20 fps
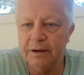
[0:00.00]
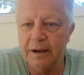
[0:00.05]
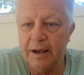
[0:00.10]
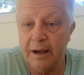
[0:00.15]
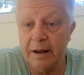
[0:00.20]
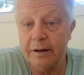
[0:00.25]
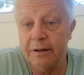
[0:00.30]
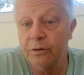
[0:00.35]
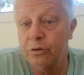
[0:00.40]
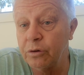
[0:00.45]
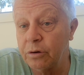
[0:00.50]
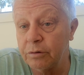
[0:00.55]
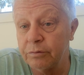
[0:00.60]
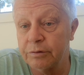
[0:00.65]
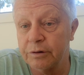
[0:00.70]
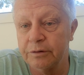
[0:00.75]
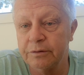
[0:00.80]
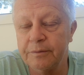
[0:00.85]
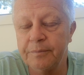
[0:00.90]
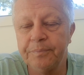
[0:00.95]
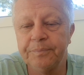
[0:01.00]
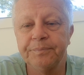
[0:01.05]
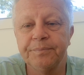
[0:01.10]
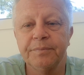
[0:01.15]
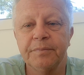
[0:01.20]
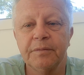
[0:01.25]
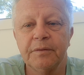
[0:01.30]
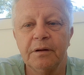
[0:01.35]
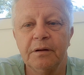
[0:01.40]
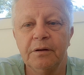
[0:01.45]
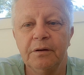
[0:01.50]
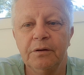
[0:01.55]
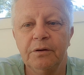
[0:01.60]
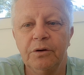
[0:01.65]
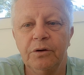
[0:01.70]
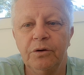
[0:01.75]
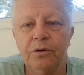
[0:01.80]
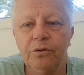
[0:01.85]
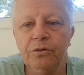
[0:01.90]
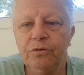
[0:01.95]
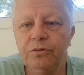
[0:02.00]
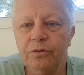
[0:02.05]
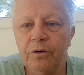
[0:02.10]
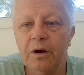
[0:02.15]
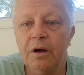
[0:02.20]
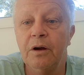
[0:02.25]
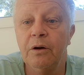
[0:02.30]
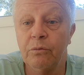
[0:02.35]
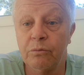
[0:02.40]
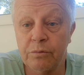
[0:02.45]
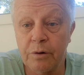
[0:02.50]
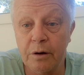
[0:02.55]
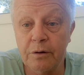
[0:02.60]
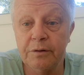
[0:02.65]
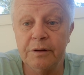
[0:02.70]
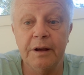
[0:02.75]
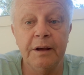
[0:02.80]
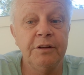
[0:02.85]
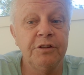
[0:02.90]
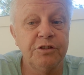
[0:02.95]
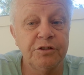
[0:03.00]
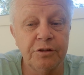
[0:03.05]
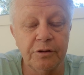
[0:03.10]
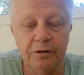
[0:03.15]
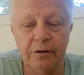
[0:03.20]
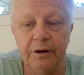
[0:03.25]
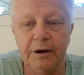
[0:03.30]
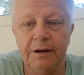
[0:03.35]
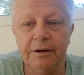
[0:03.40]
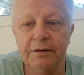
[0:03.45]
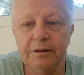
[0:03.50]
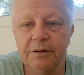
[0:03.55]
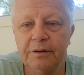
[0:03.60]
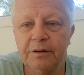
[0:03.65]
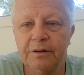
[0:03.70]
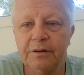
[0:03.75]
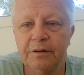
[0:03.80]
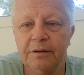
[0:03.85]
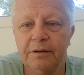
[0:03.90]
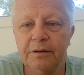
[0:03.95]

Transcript: out of Uluru who wrote and signed